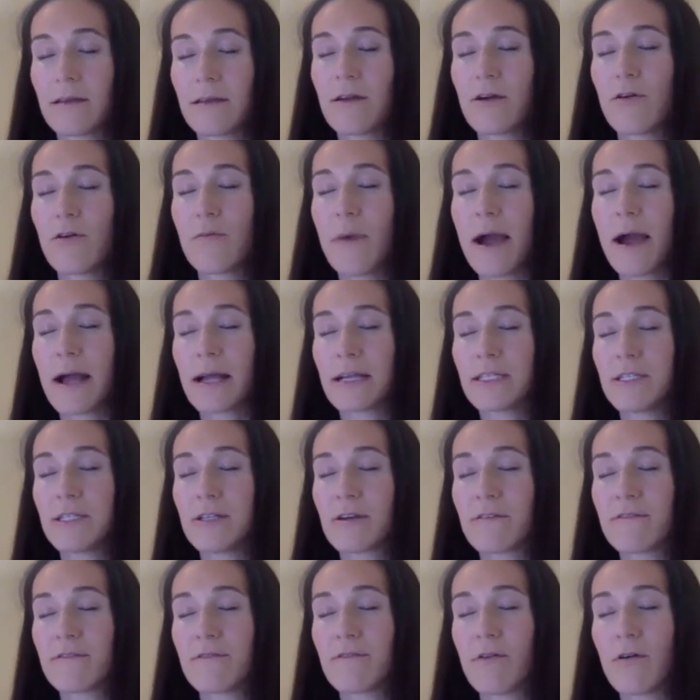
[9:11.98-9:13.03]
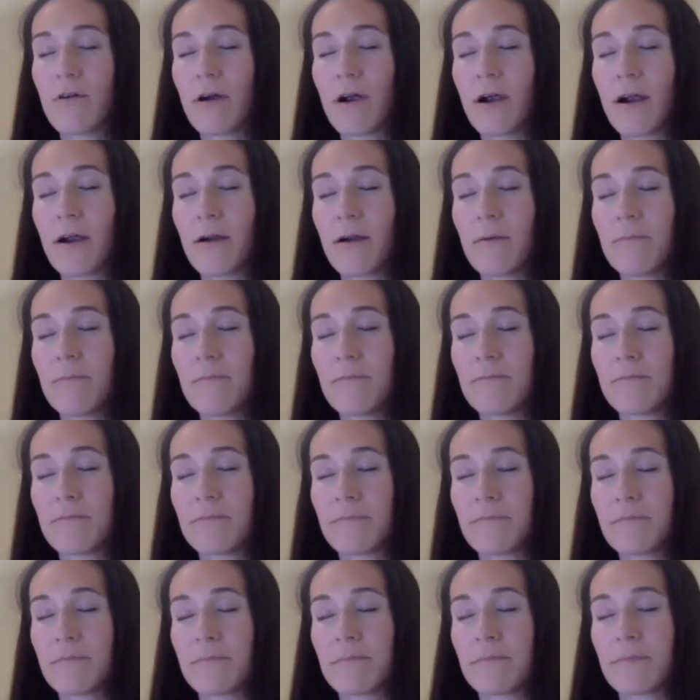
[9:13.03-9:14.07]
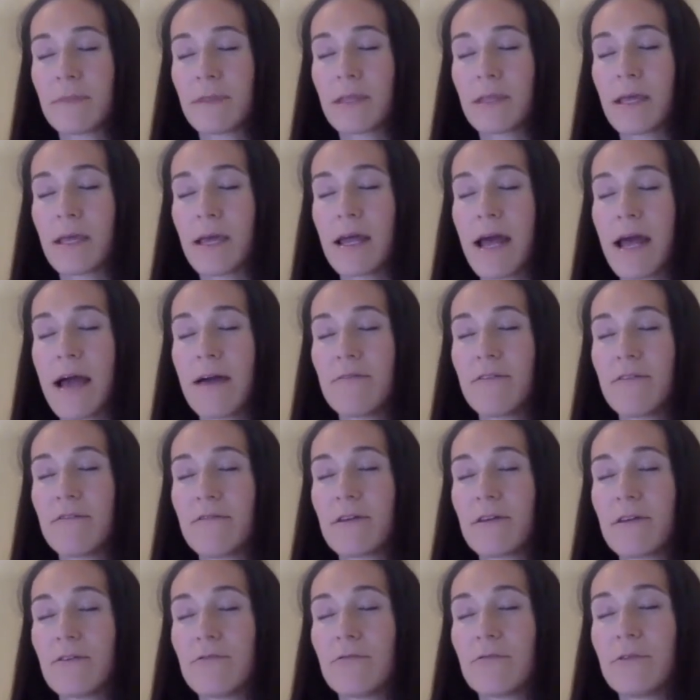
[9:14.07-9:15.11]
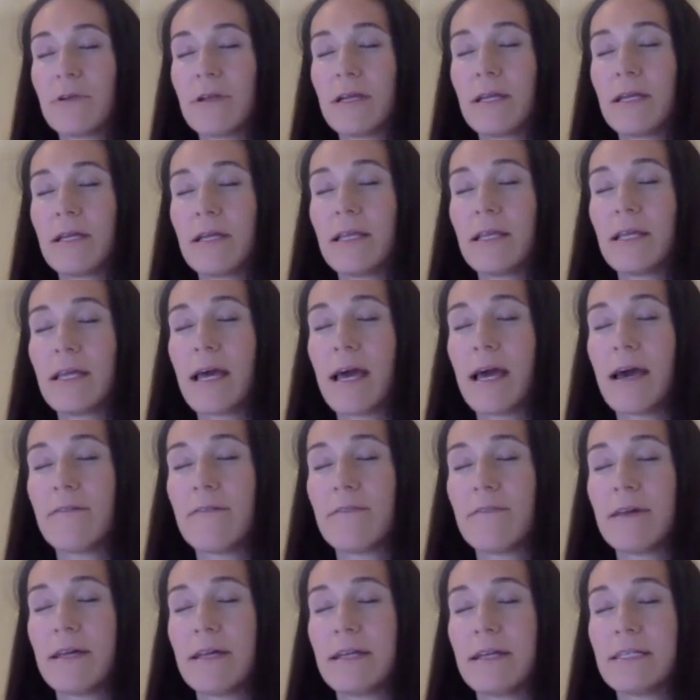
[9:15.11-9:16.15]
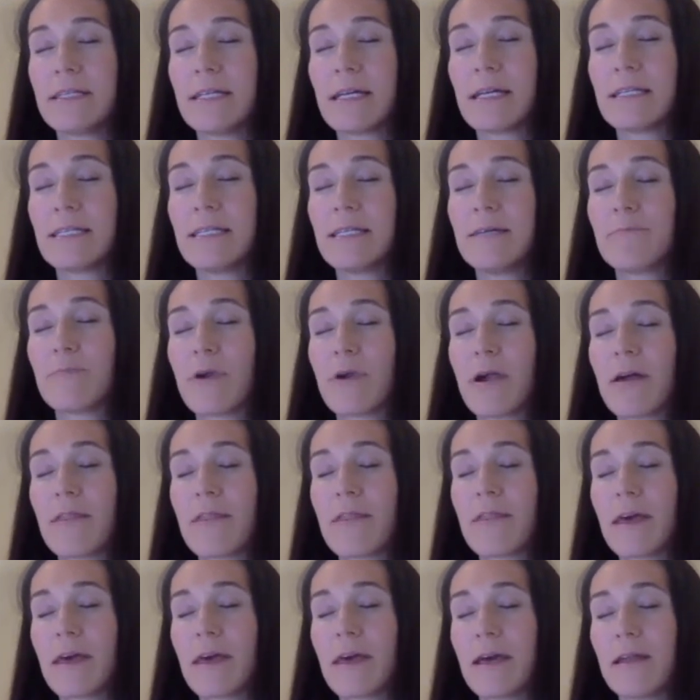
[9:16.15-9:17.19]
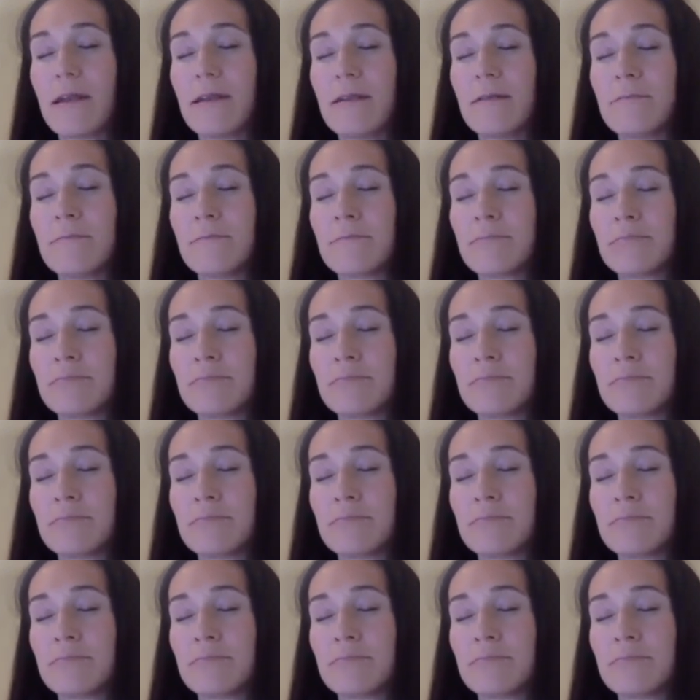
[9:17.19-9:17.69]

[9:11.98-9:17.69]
And go back to your forearm. Again, have it feel really heavy. Take a deep breath in